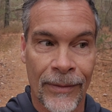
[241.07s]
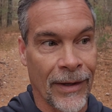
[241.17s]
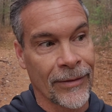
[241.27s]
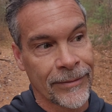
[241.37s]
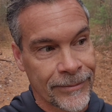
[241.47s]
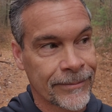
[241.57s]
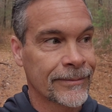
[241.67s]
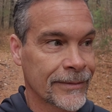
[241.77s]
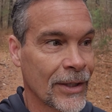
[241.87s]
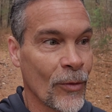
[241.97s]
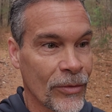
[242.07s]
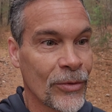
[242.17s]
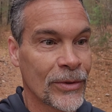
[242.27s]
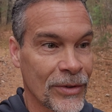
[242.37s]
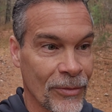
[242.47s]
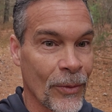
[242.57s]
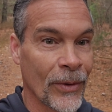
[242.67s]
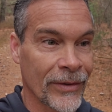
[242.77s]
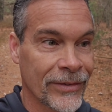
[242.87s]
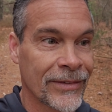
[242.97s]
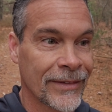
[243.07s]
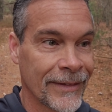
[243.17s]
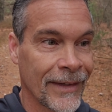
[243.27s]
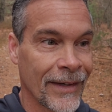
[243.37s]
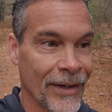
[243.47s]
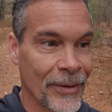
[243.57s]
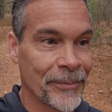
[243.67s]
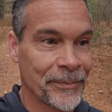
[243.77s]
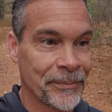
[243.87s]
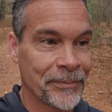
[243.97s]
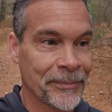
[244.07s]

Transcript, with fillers: well, going through a divorce, um,